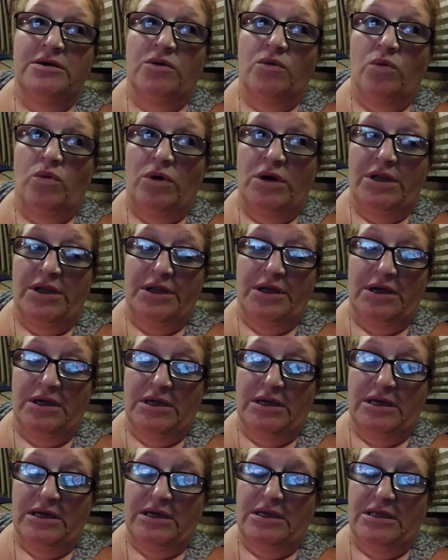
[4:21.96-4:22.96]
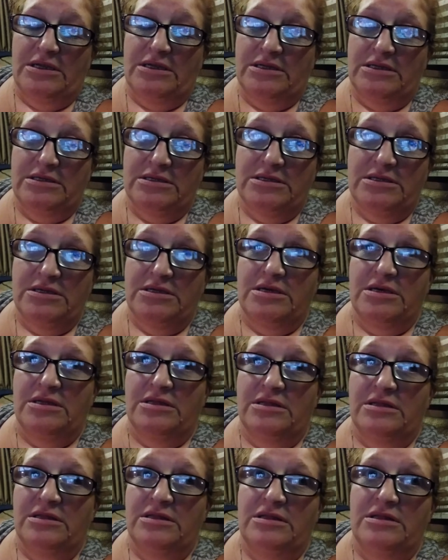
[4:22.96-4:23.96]
whatnot, and
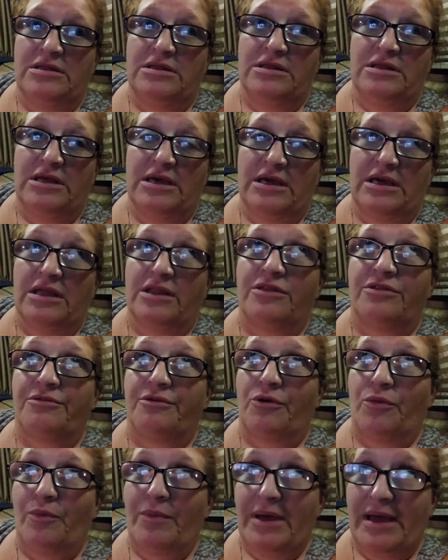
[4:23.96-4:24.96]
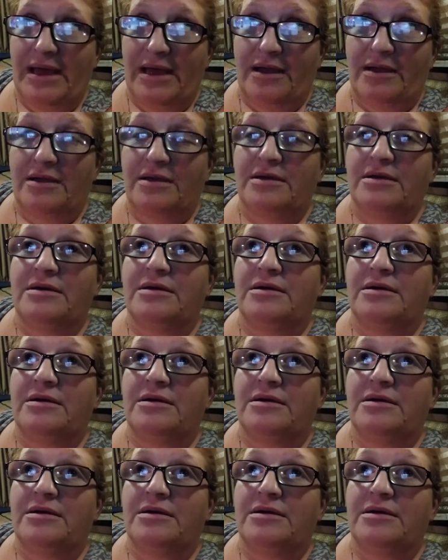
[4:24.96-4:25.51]
they get thrown back